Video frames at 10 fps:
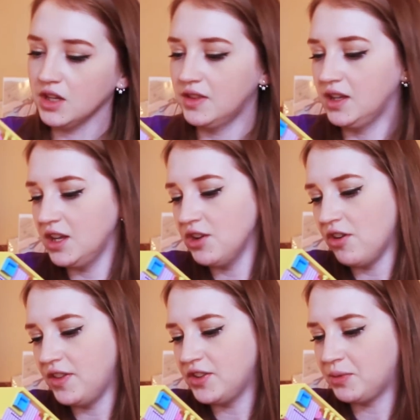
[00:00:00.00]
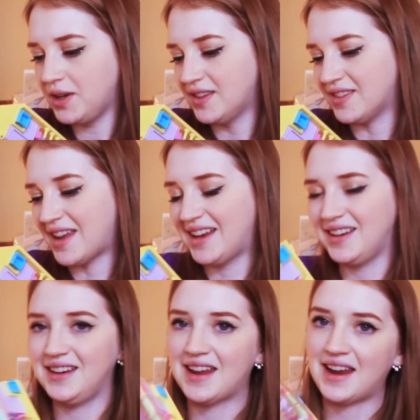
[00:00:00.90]
The year on this one is
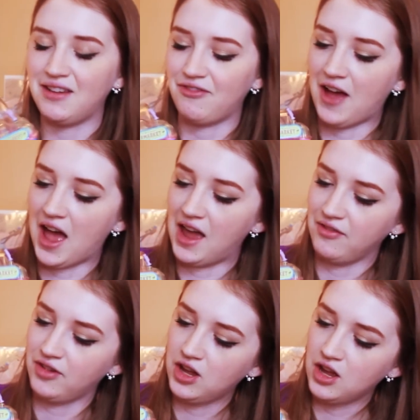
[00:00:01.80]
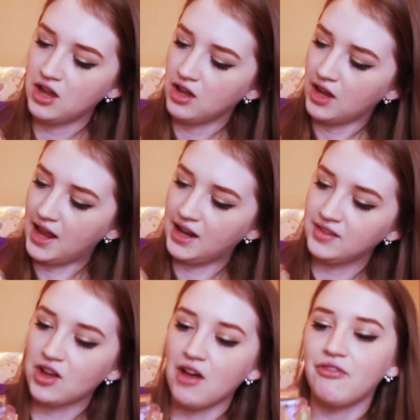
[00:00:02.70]
1995. And
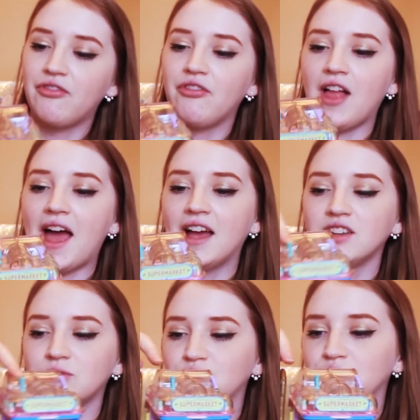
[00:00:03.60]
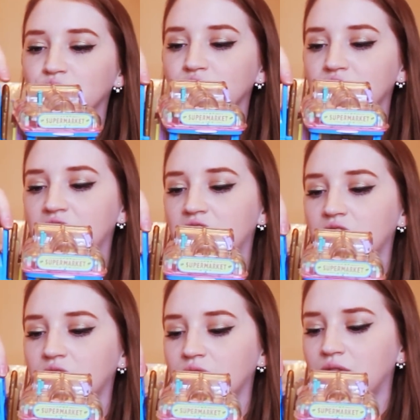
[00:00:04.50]
it's got flags, which are really
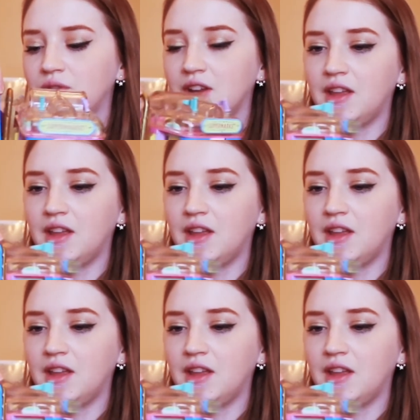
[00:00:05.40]
cute.